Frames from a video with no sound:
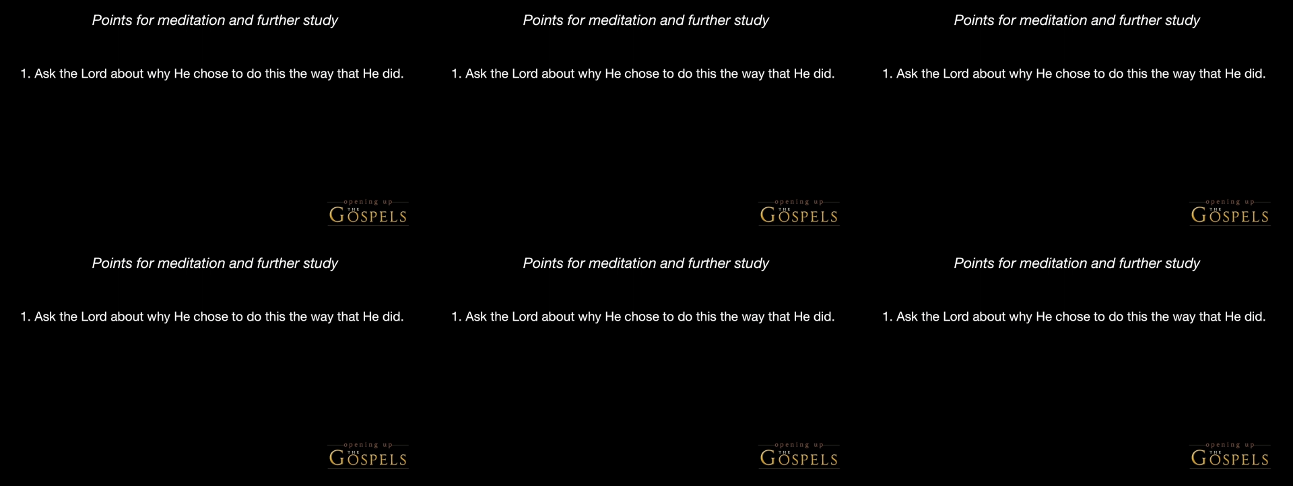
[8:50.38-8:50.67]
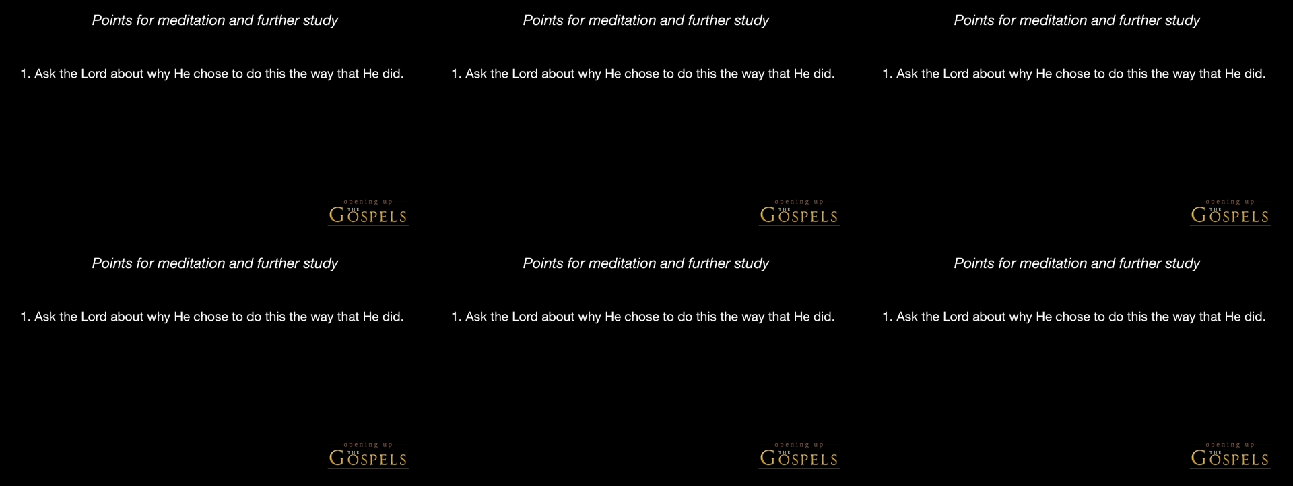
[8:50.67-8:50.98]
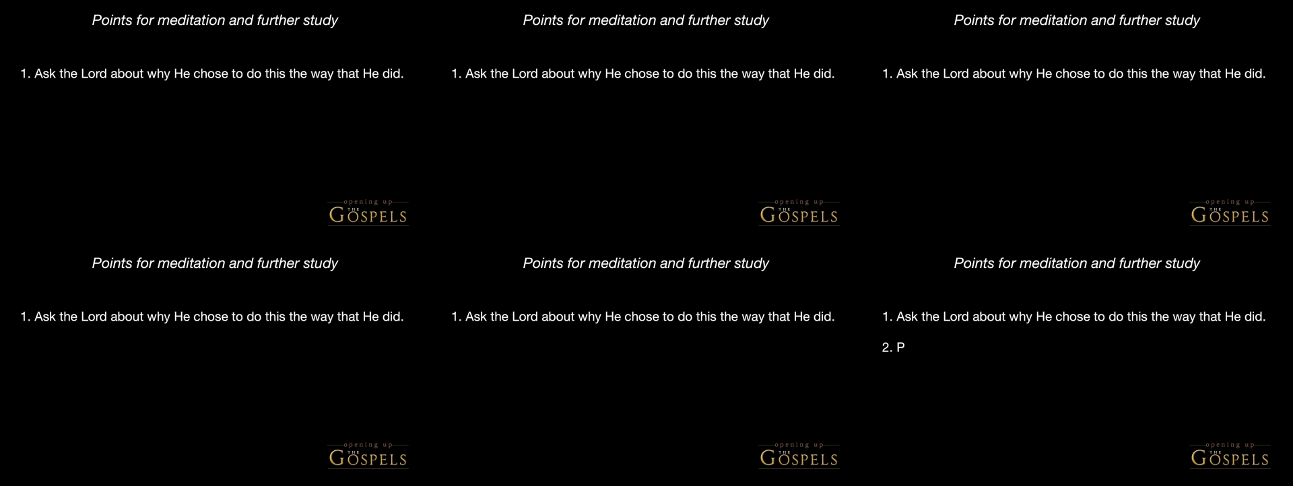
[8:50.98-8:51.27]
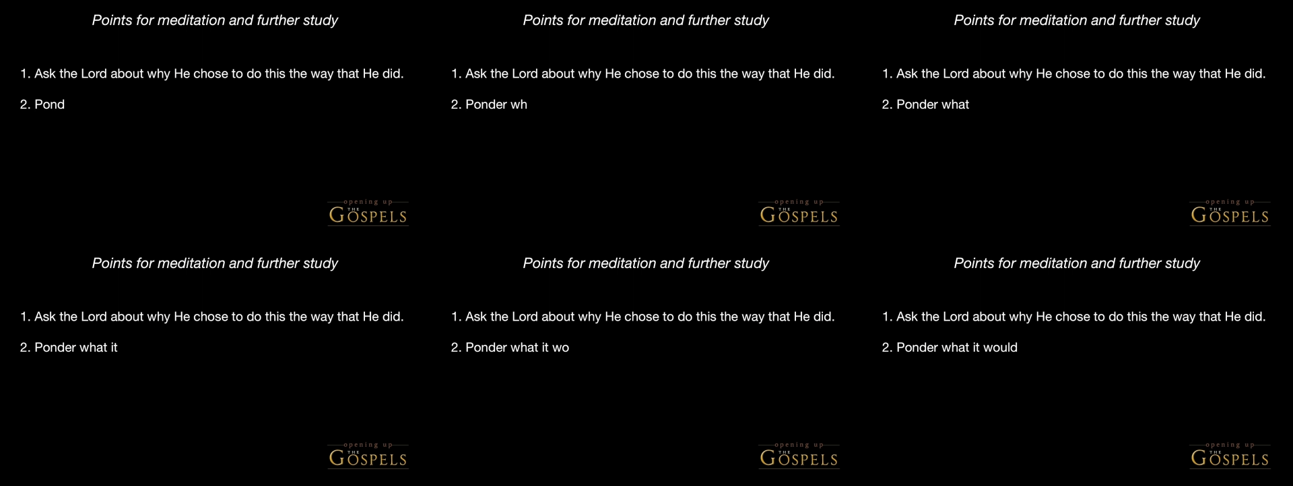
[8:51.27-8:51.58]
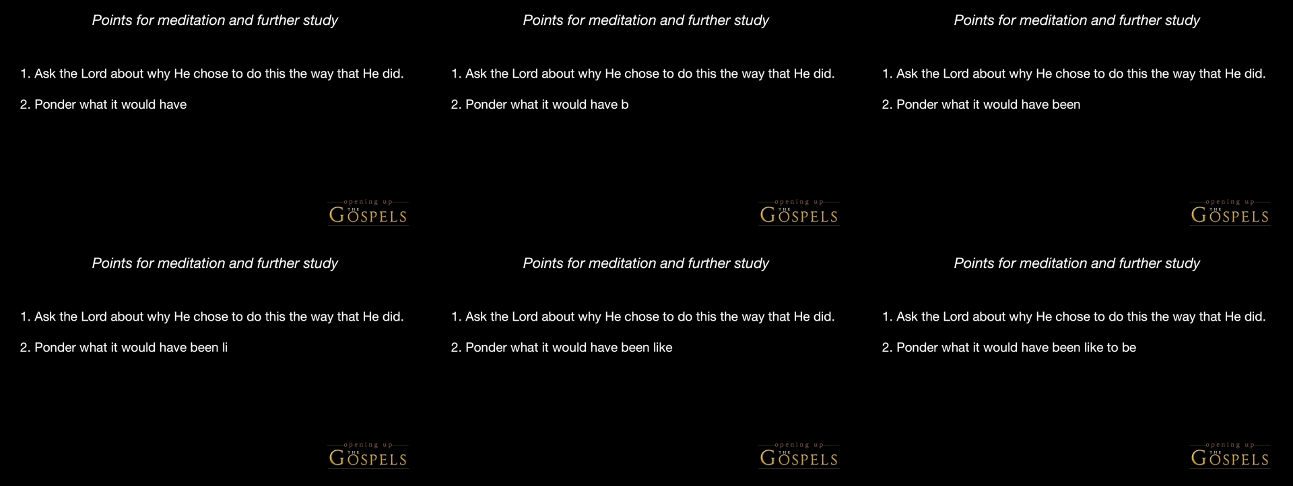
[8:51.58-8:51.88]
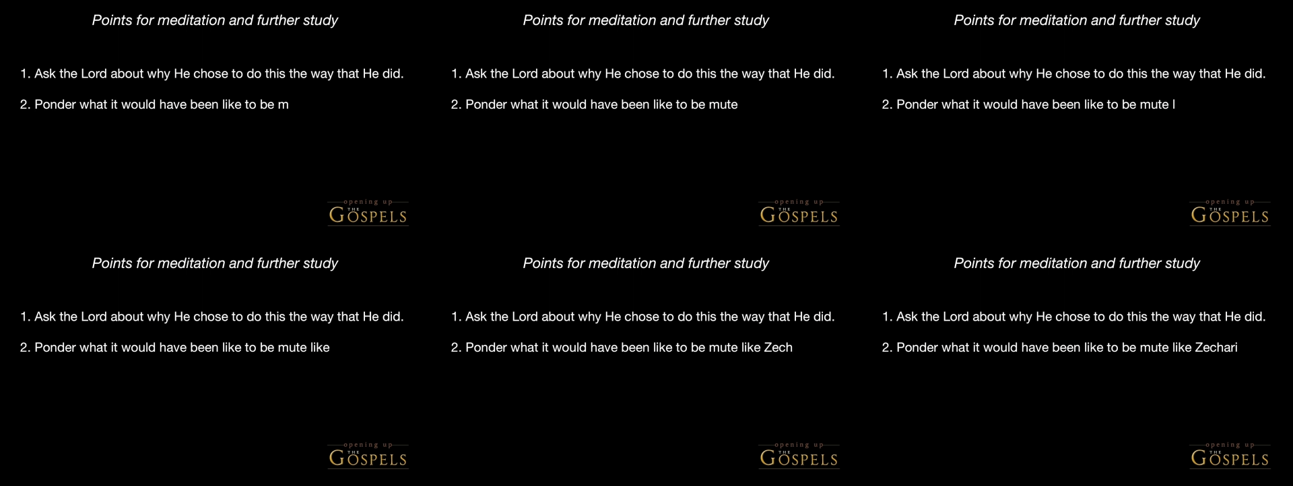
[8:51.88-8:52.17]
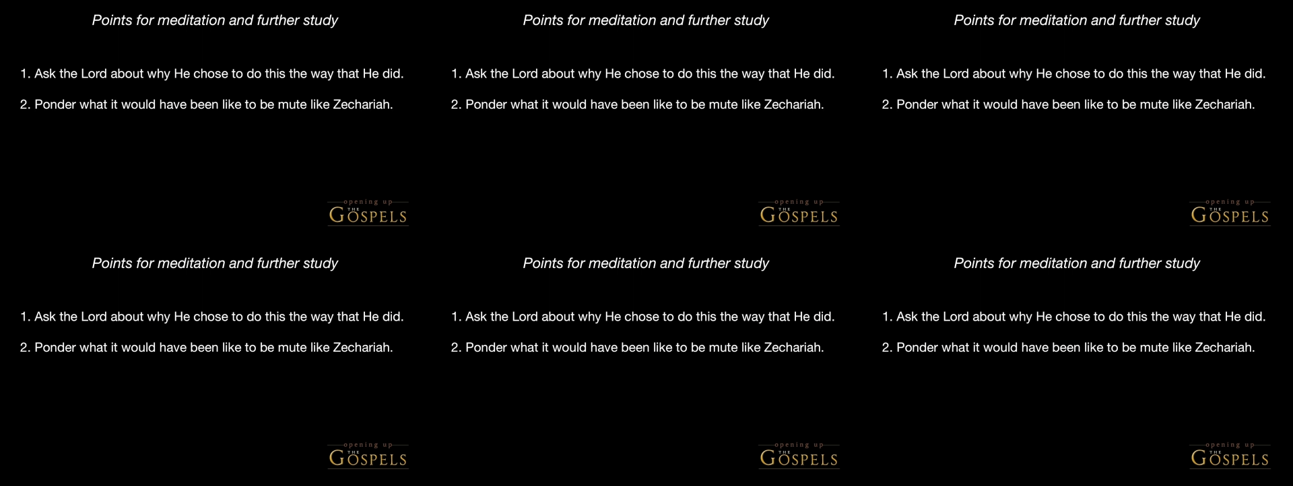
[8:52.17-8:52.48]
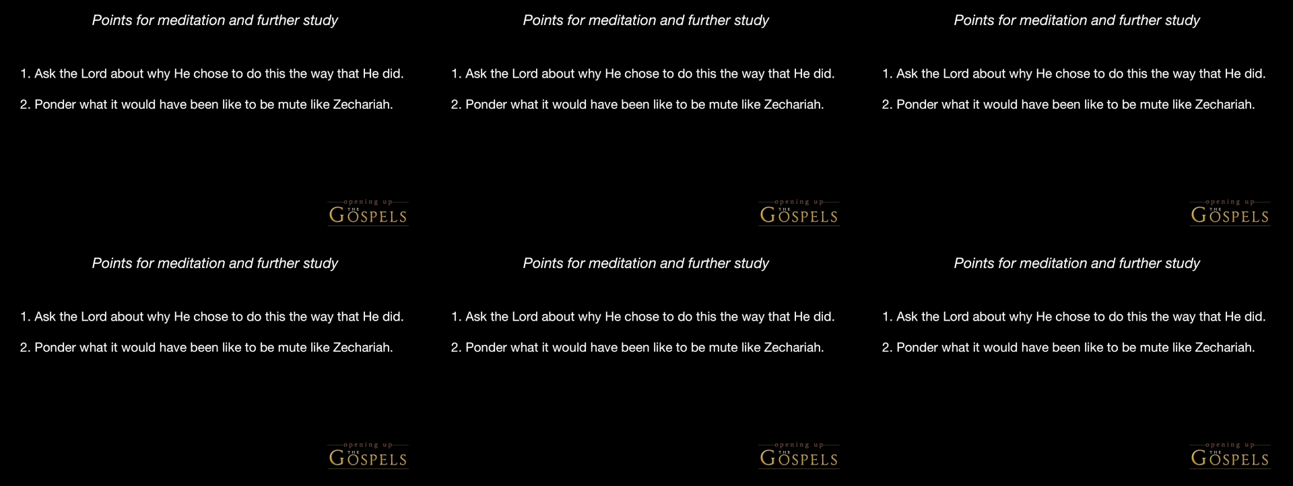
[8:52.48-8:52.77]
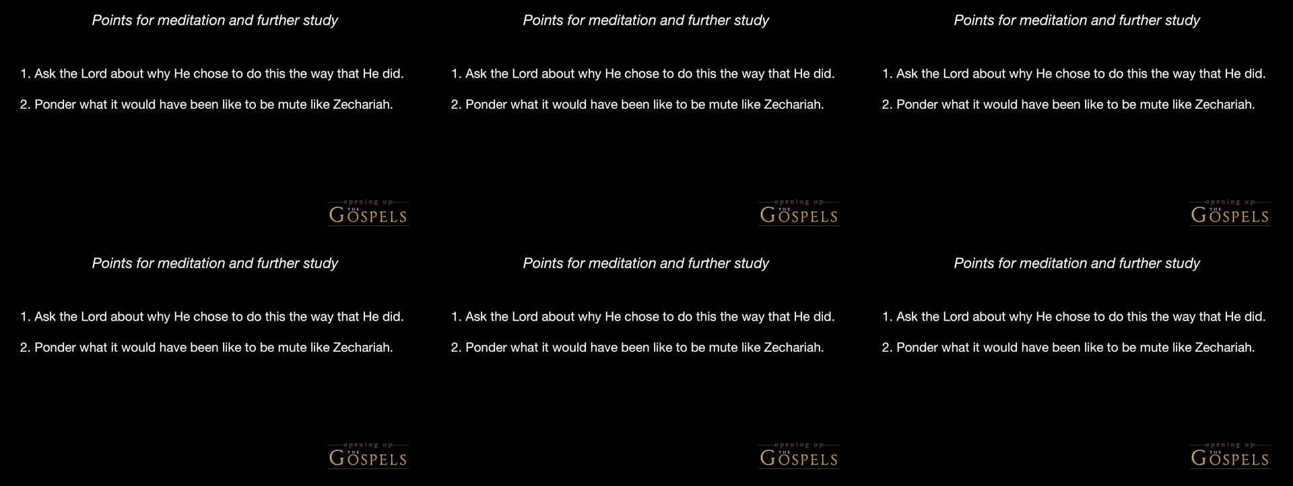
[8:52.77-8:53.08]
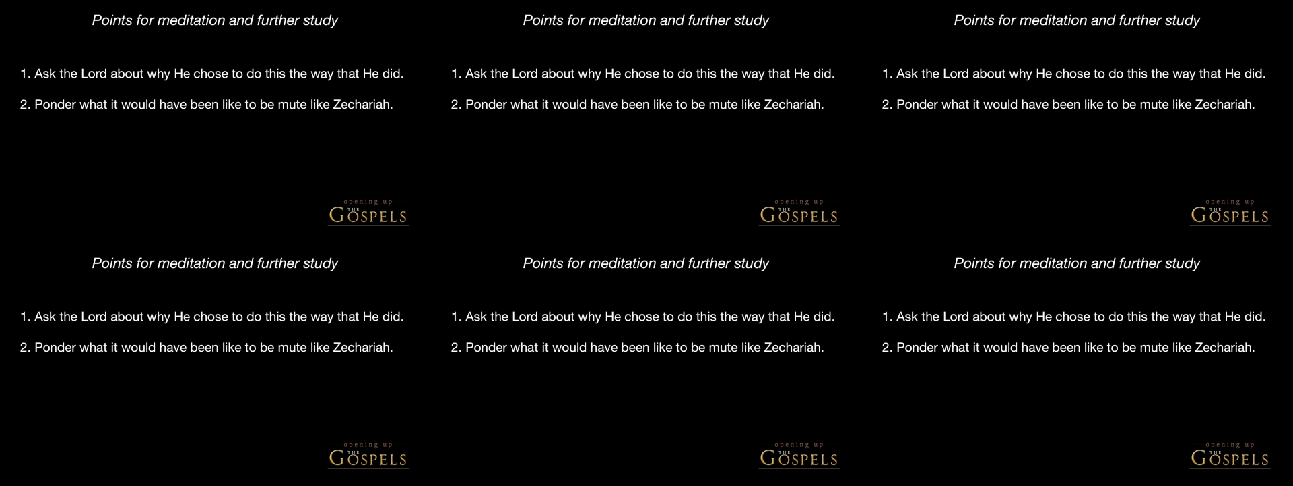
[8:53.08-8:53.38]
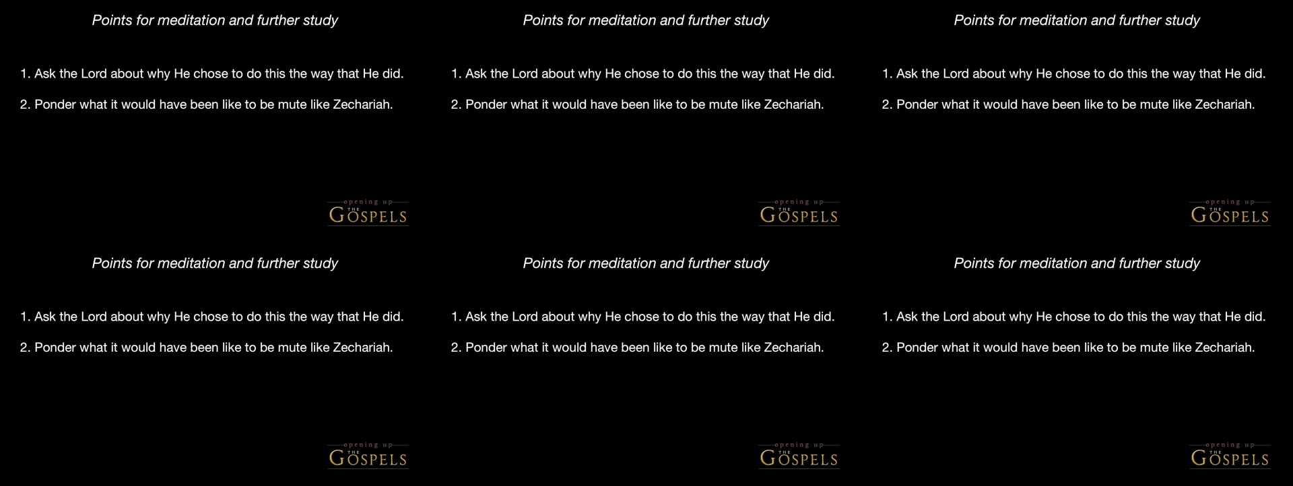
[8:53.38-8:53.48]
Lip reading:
[unreadable: no face in view]